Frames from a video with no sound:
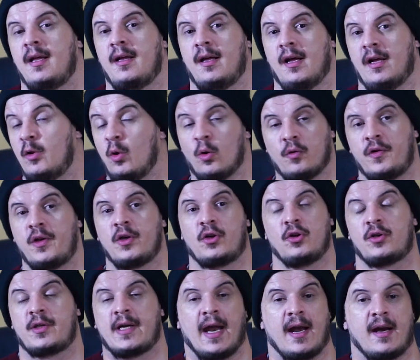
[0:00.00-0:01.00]
A lawfully
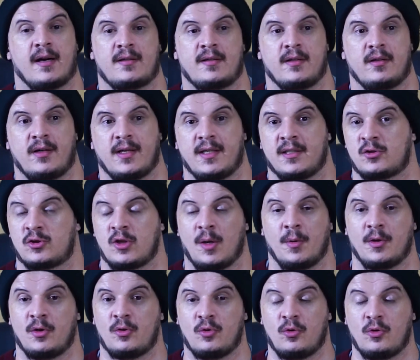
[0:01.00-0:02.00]
good character is
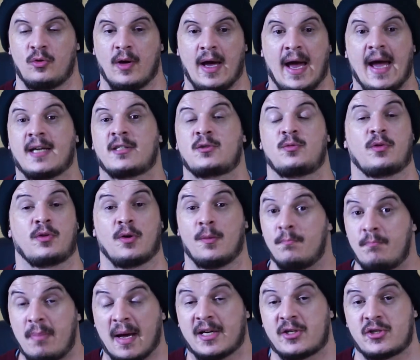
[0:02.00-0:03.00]
someone who acts with
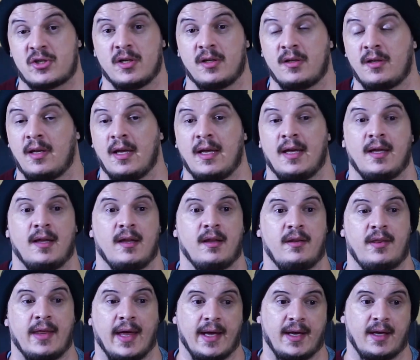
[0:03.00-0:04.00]
compassion,
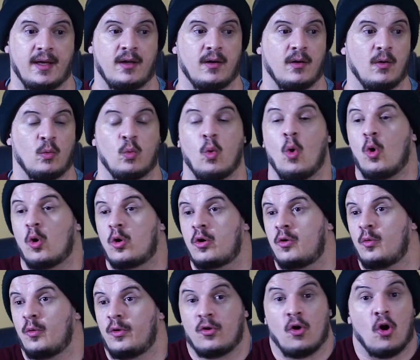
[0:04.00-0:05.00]
they walk
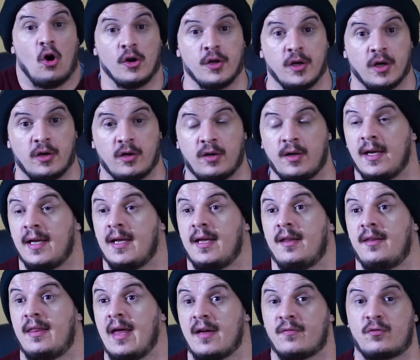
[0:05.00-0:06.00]
with honor,
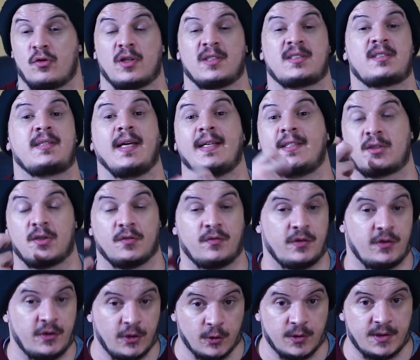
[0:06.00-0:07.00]
they've got a sense of
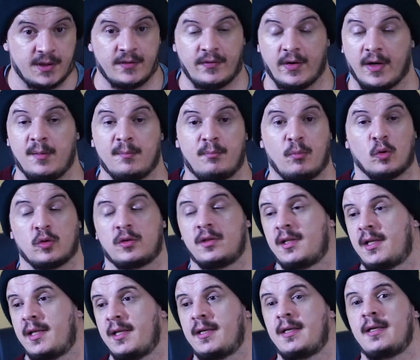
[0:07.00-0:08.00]
duty, very
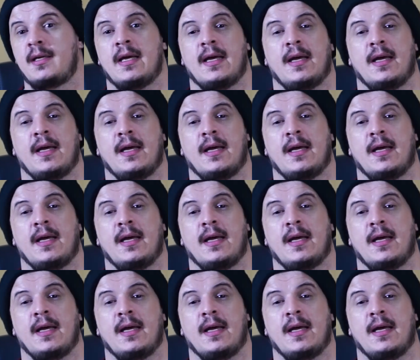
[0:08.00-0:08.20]
importantly.